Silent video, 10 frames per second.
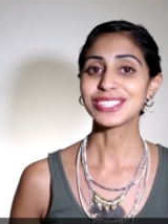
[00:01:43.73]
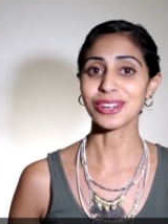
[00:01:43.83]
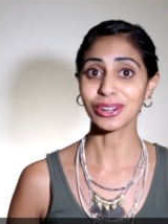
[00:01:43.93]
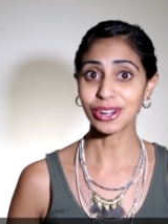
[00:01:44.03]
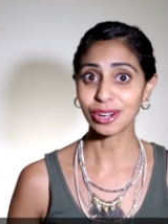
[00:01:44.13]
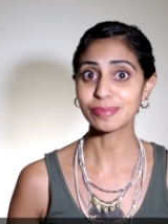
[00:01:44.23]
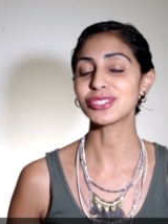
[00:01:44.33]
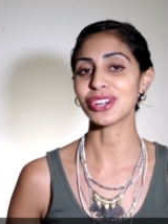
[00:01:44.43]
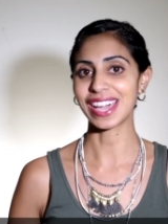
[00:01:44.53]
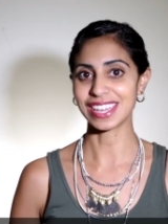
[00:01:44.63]
dot com
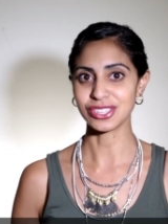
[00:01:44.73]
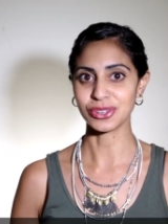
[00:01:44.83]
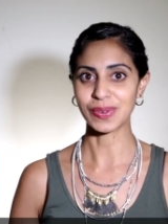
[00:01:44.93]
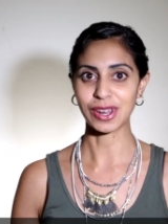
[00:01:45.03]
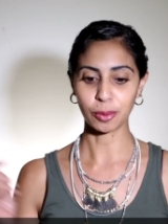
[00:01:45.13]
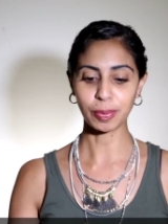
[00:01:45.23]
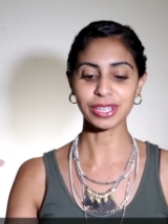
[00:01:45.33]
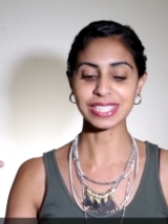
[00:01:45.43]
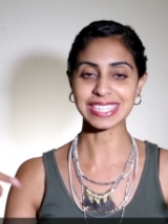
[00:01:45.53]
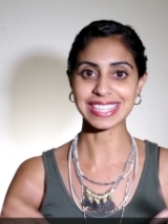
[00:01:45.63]
dot a u and I'll
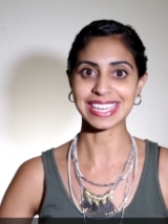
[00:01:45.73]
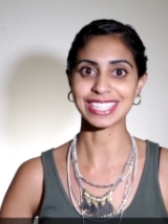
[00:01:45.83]
post it